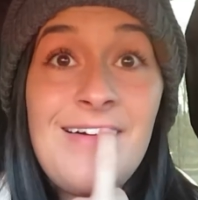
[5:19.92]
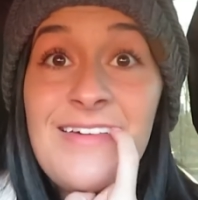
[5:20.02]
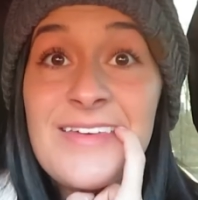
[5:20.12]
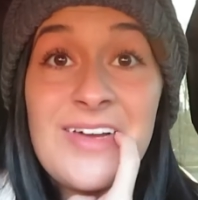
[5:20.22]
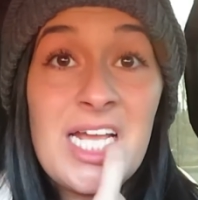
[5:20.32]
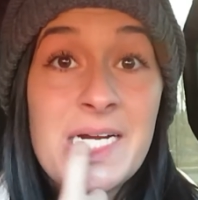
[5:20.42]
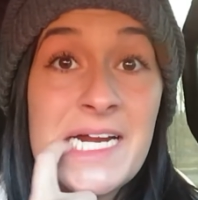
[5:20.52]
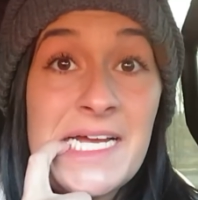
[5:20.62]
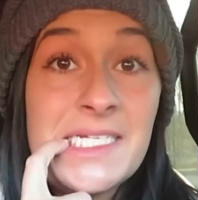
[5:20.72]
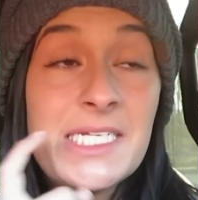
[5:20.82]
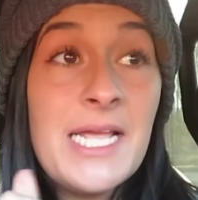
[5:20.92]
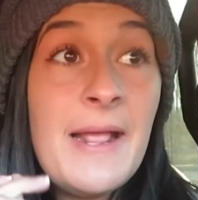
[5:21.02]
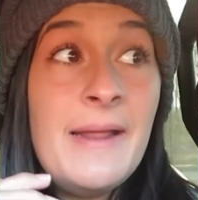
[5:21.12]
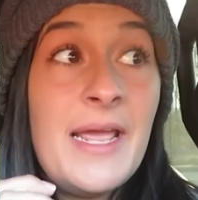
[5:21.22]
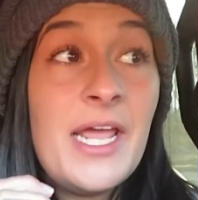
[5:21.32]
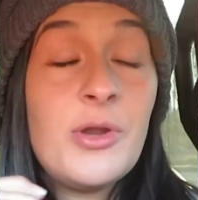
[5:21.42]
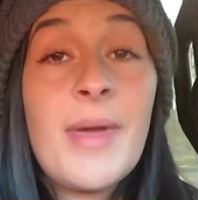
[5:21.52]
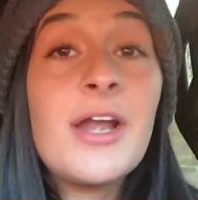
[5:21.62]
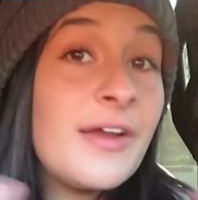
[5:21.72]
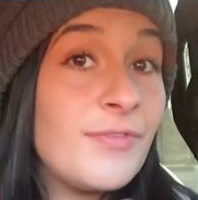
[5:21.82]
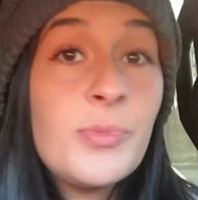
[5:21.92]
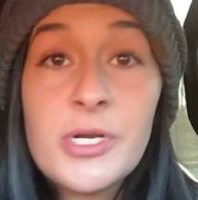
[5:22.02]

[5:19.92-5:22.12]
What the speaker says: all the way around. And no matter if